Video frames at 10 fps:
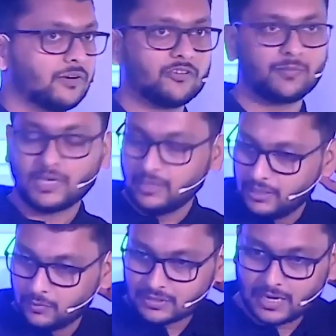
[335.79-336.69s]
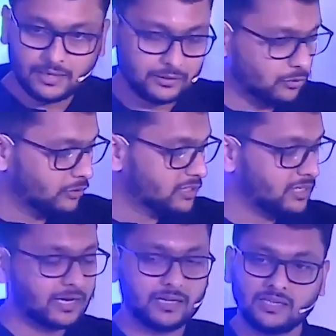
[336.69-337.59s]
One of my colleagues was scanning through this
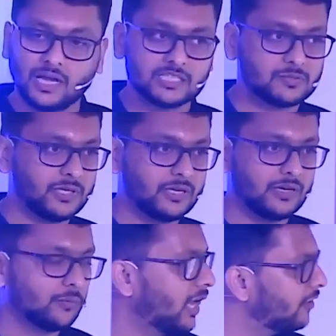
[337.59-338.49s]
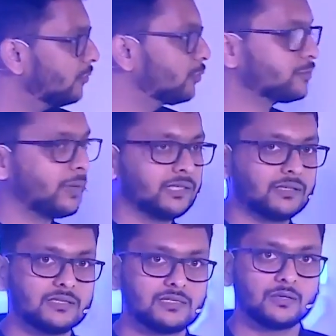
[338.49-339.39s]
deck and he asked me, hey, why have you put
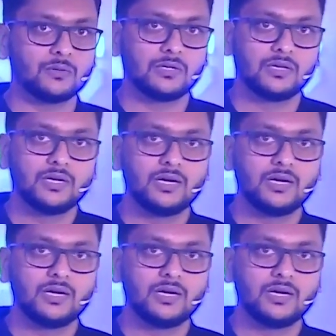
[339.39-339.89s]
Python and SQL?